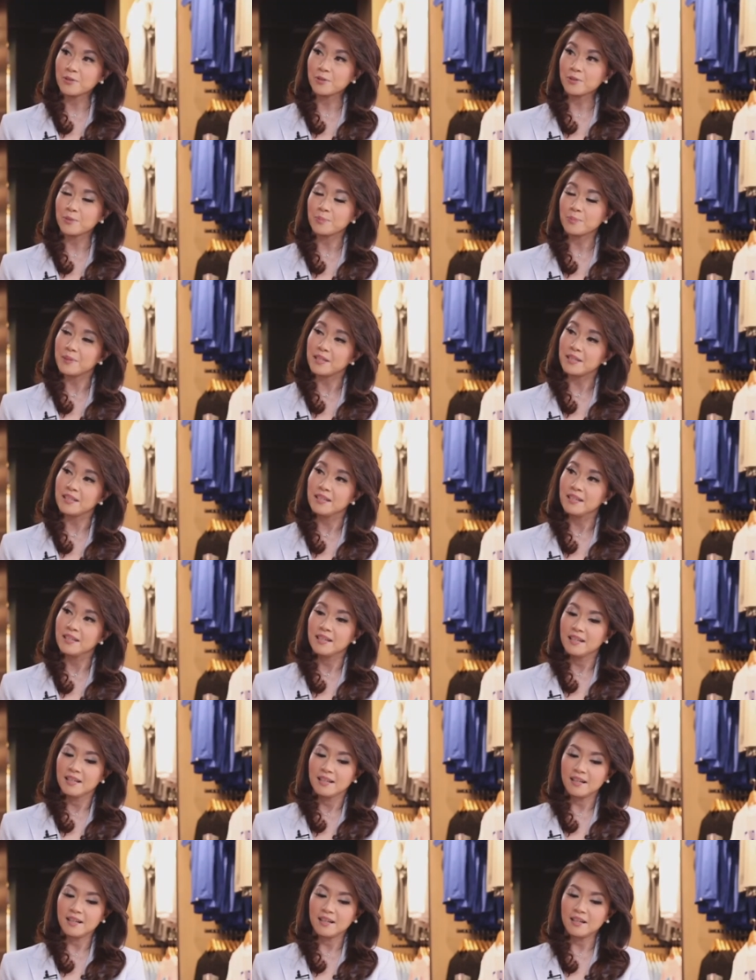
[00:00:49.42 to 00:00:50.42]
only be
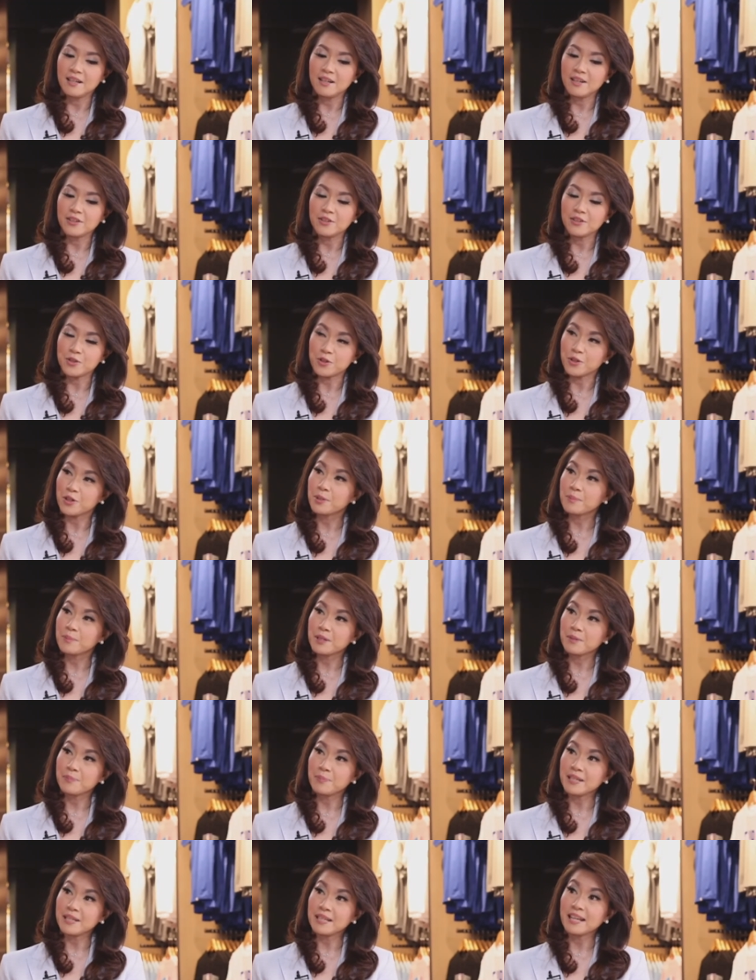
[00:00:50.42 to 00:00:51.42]
uh, the
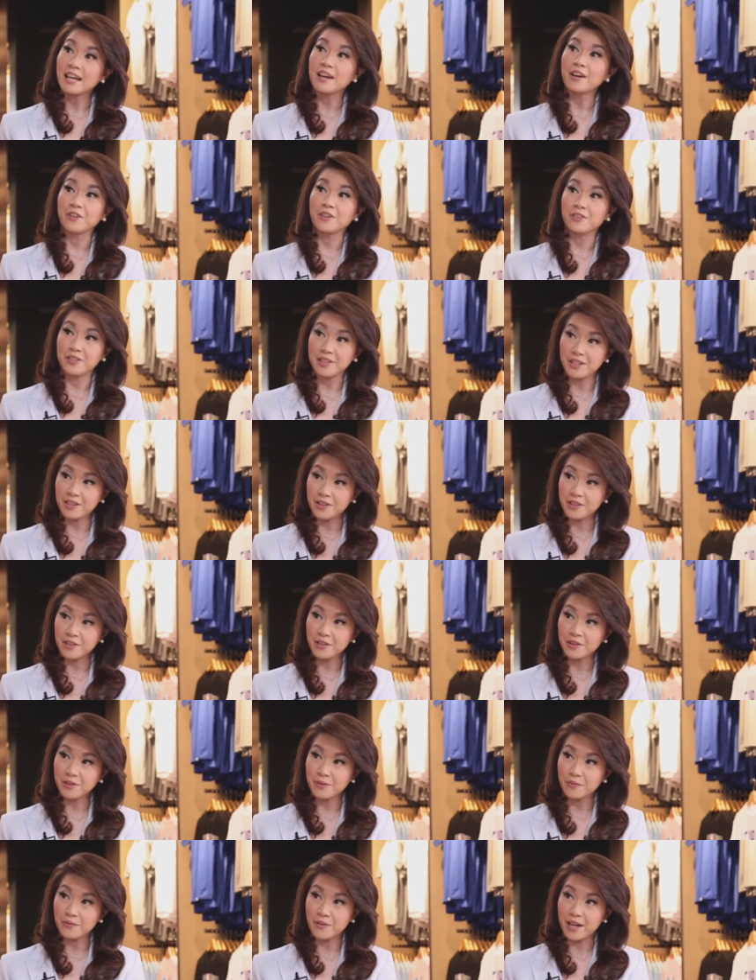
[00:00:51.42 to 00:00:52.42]
tournament being held here,
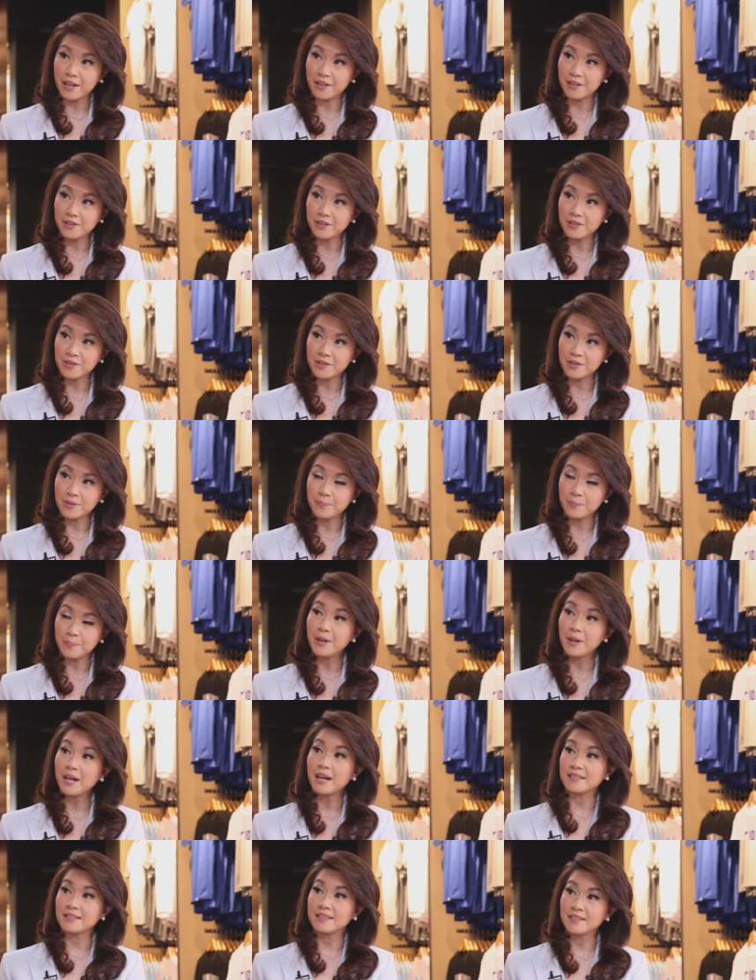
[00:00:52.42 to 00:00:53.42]
the finals,
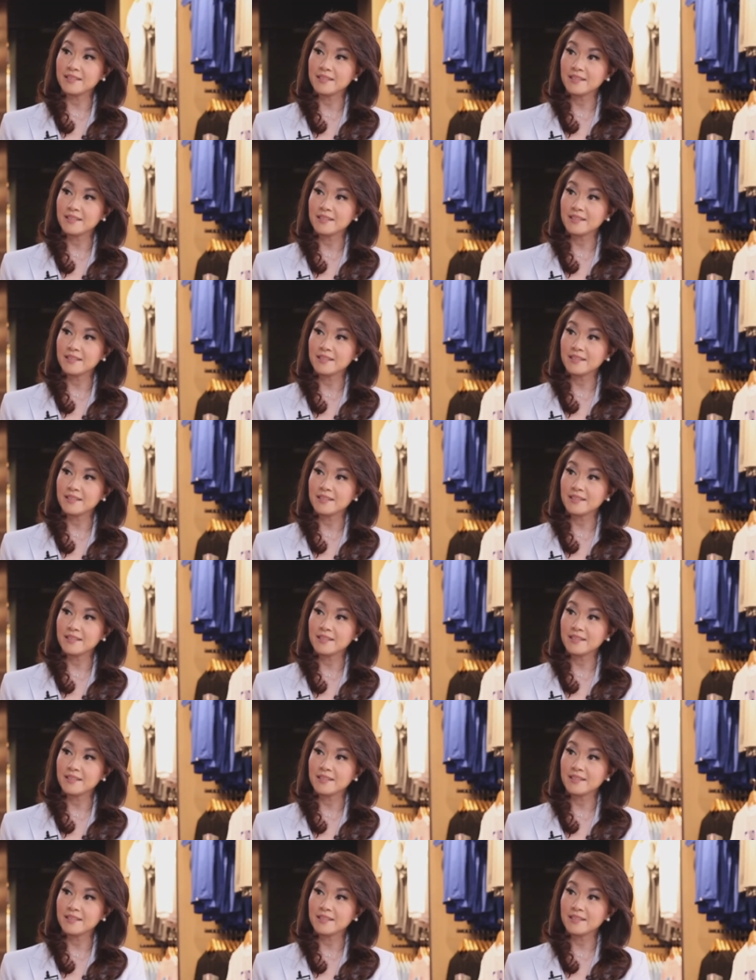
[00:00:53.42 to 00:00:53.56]
but